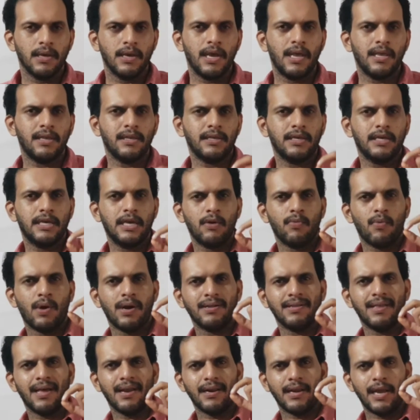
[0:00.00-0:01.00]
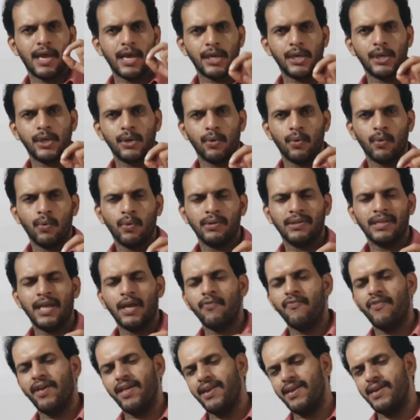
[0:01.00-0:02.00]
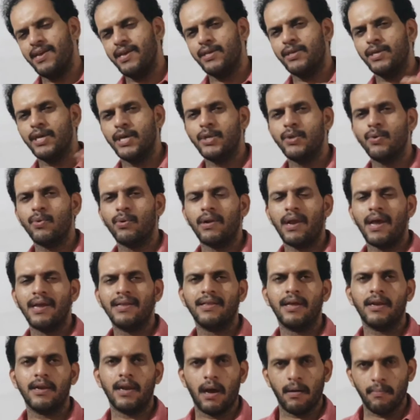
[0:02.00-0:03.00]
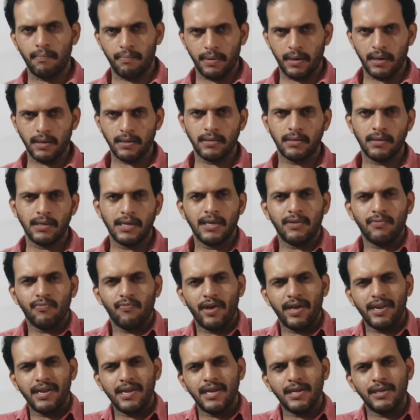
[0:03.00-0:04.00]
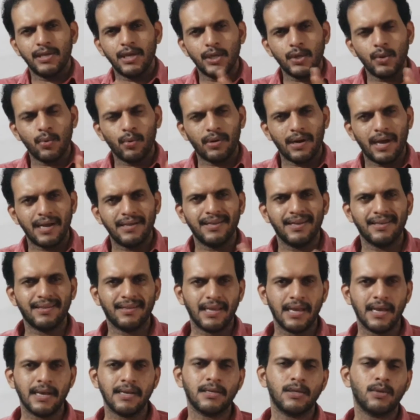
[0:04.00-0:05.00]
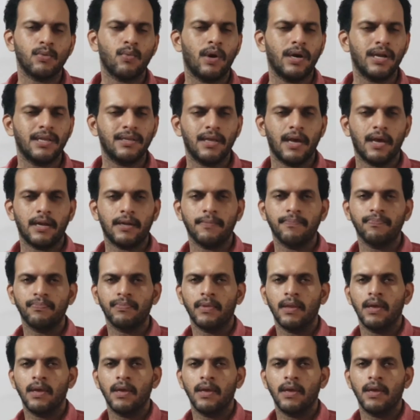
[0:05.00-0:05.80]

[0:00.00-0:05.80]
Is given the ratio, then very easy to write the numbers, is very easy to write the things. What is that?